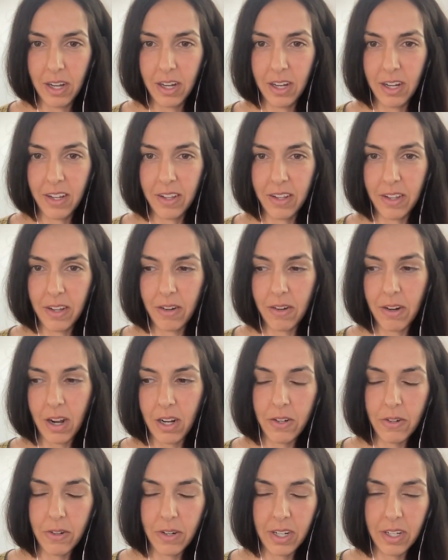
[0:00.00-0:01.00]
they're not
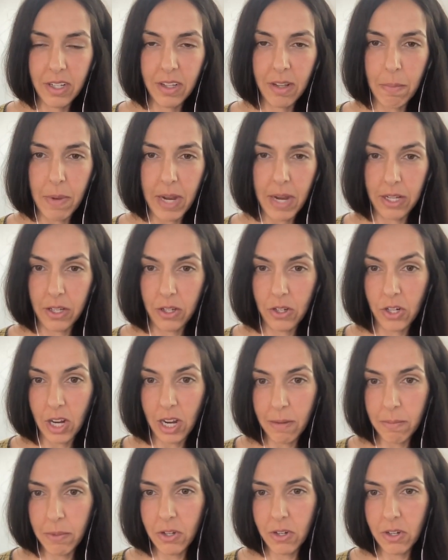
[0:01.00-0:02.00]
doing the best
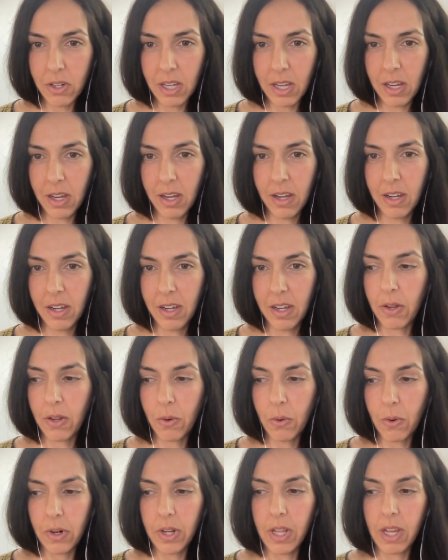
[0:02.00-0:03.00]
job usually,
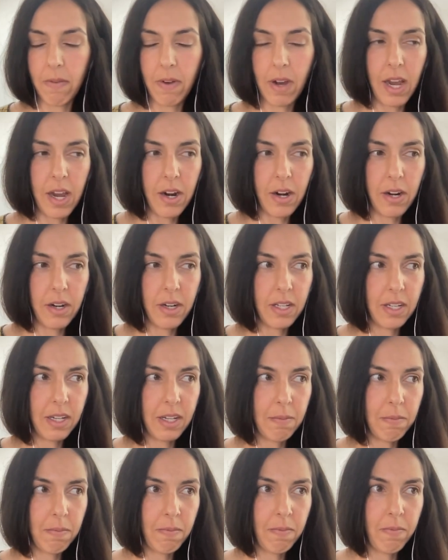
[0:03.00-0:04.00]
or they've hired
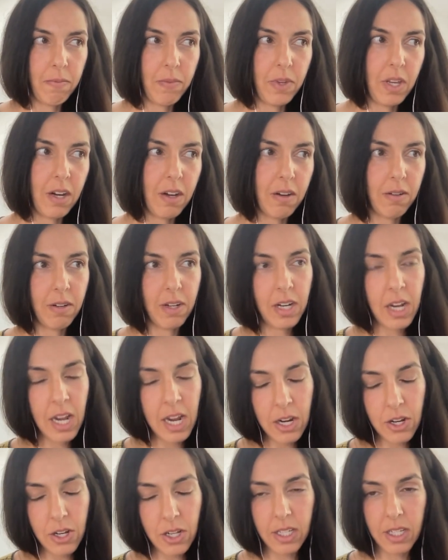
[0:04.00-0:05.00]
some, you know, an
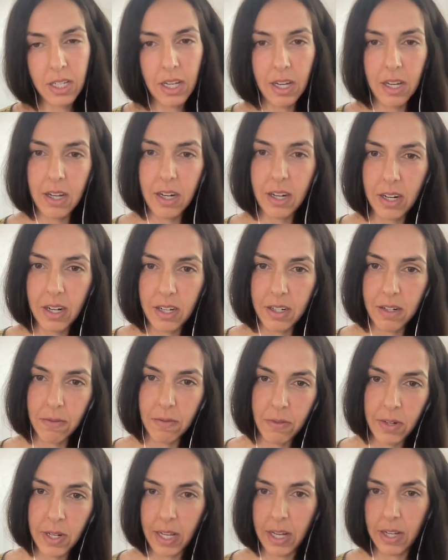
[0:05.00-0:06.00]
agency here, a
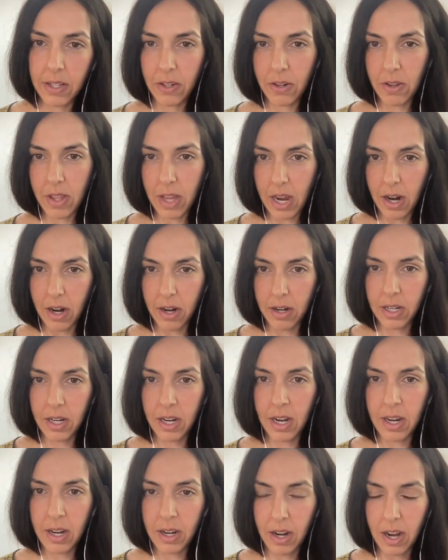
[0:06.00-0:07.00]
freelancer there to
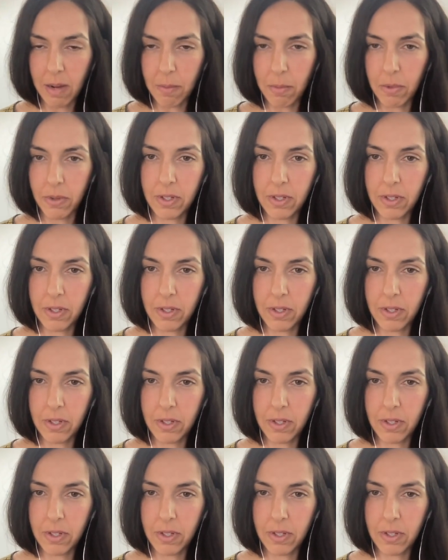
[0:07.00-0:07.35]
kind of cobble some